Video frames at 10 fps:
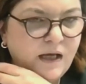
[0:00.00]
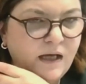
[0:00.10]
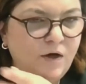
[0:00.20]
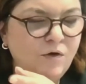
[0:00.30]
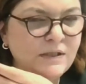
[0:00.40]

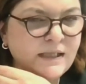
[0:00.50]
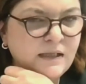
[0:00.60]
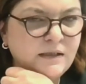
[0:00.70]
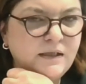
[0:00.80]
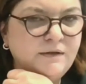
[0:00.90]

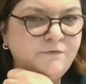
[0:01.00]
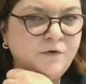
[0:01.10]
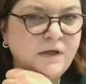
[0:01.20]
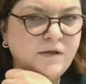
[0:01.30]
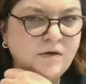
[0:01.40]
Alongside the
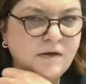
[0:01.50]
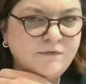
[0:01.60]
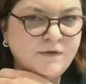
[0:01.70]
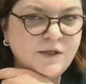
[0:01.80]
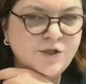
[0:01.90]
RefuelEU
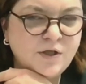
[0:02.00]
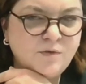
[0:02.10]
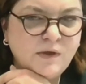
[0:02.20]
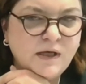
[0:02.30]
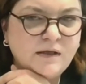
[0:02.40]

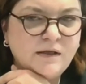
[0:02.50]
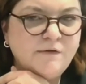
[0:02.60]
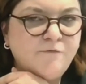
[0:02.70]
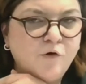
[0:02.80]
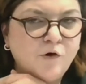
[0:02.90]
aviation, we are
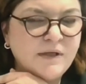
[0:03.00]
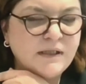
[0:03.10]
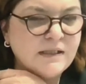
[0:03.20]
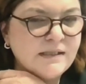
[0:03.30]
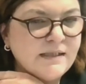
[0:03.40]

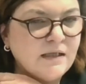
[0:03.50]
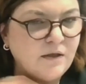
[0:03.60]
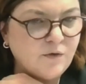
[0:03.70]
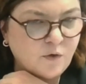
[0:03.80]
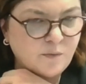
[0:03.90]
reforming the
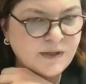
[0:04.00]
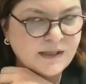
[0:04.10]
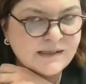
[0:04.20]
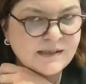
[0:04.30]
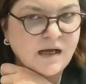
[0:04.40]
single
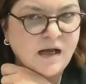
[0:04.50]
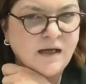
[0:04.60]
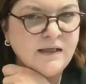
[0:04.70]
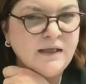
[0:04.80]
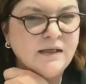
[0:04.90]
European
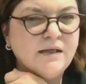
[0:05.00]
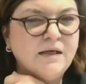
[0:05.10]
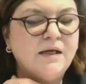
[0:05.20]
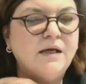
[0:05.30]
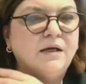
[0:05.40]
sky,
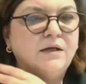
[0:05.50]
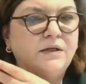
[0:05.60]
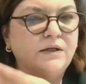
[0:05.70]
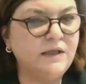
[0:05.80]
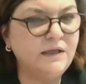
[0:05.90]

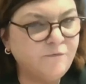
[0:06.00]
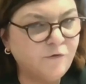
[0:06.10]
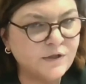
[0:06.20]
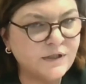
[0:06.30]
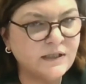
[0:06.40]

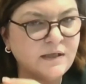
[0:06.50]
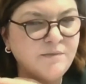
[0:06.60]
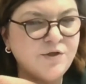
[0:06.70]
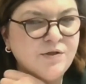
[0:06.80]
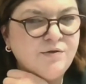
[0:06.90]
reinforcing the
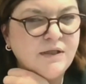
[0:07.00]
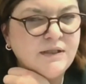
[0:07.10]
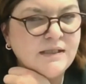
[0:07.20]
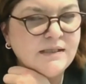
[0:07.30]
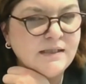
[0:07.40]
emission
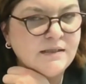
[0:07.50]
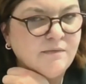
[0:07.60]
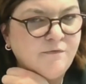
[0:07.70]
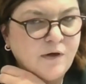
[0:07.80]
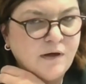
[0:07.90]
trading
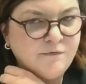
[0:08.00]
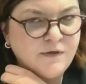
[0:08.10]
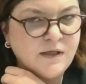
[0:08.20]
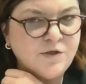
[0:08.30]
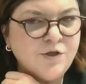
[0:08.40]
system for
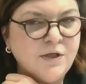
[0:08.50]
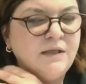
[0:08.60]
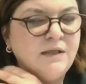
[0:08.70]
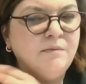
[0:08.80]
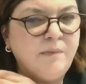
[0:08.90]
aviation,
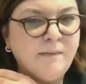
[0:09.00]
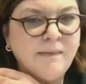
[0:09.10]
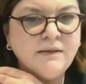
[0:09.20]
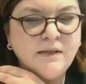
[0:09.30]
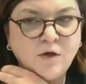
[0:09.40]
and
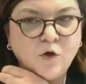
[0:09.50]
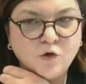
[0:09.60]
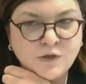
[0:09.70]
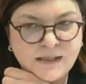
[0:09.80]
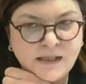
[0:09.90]
implementing
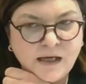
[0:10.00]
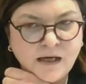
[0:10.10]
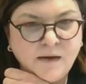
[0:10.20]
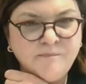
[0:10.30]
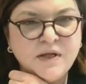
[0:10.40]

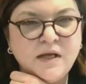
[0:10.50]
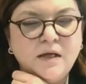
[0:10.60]
CORSIA